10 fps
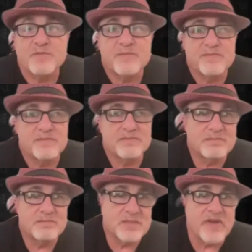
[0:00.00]
can,
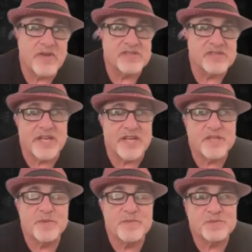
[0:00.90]
the other side, it could
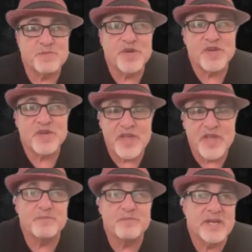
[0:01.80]
be a little bit spooky for
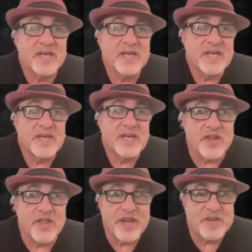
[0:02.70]
them, but
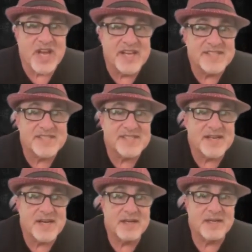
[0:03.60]
they could be
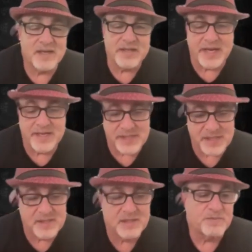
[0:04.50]
nice
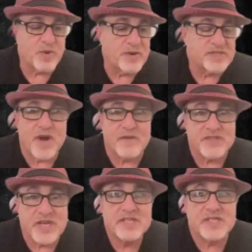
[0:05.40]
points of
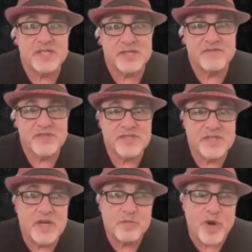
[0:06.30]
conversation if it's
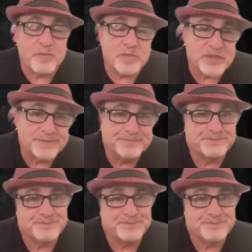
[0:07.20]
done properly.